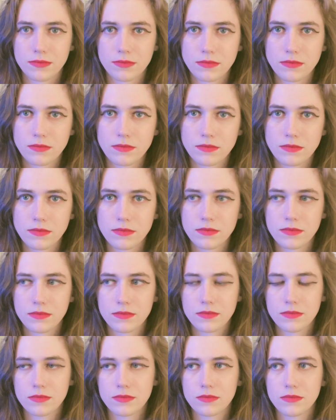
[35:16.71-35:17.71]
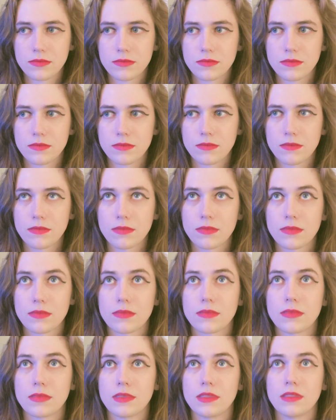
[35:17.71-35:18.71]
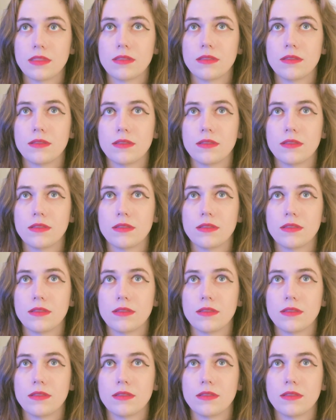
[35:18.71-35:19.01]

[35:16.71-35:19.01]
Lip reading: Nobody speaks.